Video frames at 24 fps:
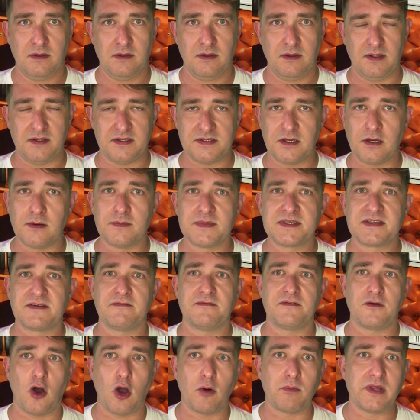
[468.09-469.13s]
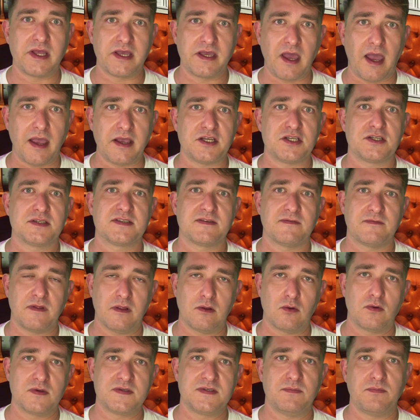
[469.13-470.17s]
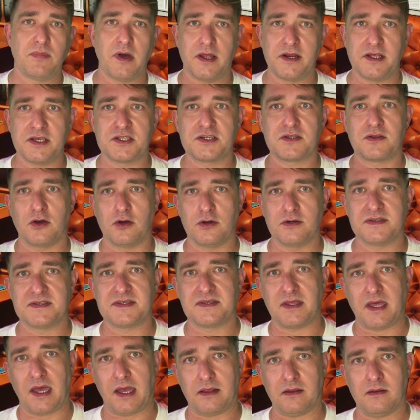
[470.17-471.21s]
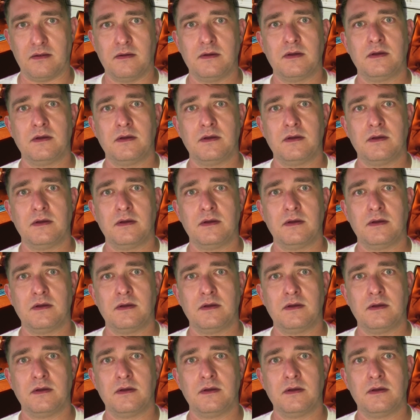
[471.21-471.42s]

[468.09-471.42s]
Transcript: in terms of the obligations of the law to punish those that